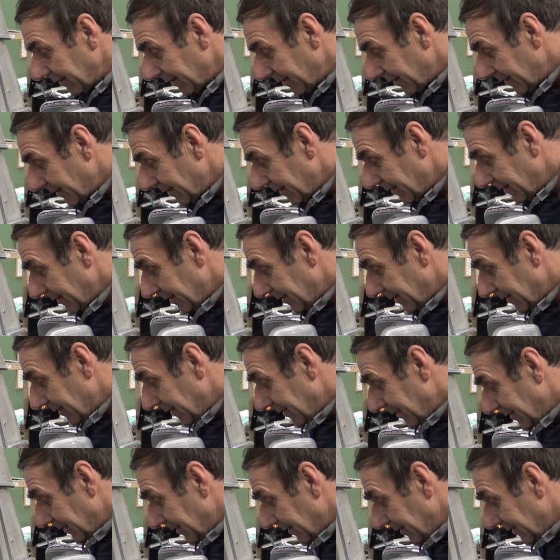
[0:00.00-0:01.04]
Yeah.
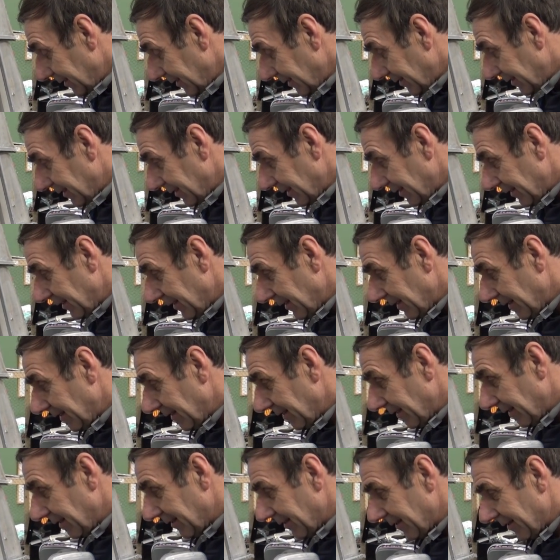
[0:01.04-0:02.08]
Oh right,
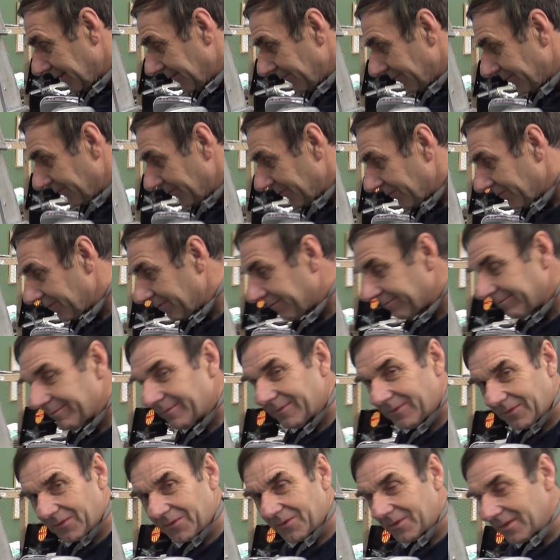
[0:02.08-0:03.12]
okay, John. Thanks a lot.
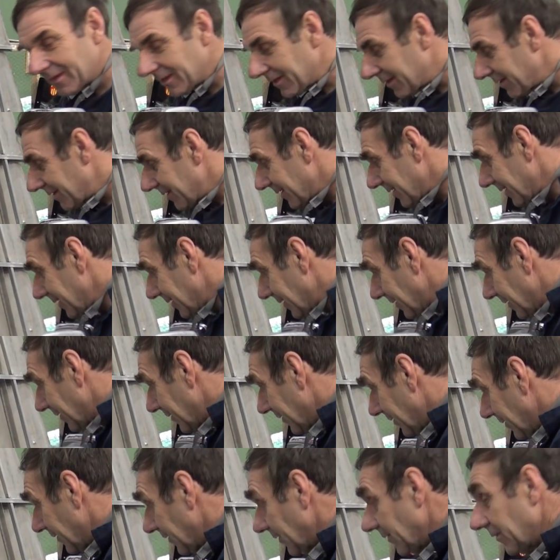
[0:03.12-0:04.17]
Are you working on your own
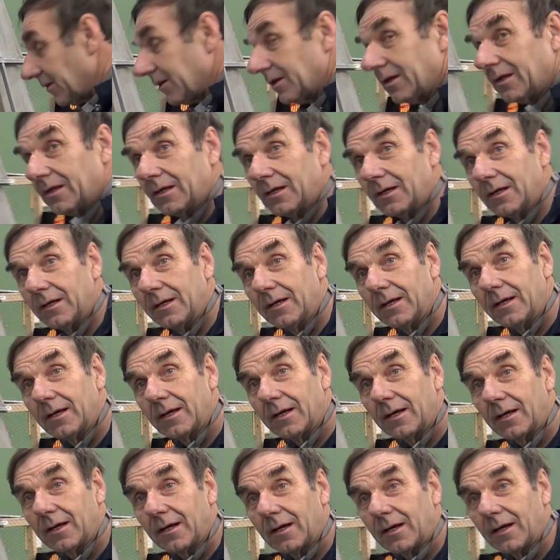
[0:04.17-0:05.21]
this morning? Oh, I've asked
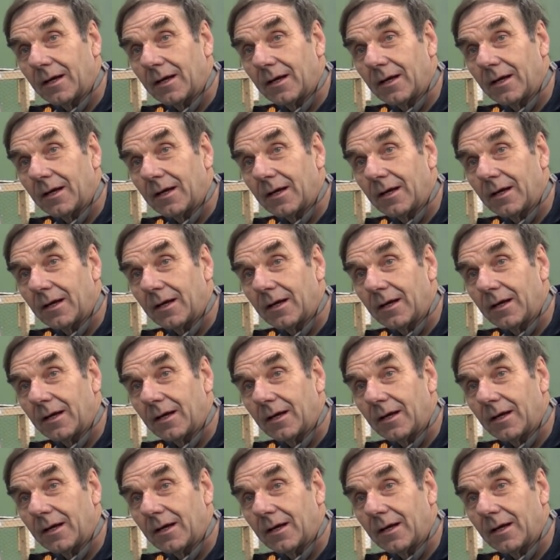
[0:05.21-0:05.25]
you.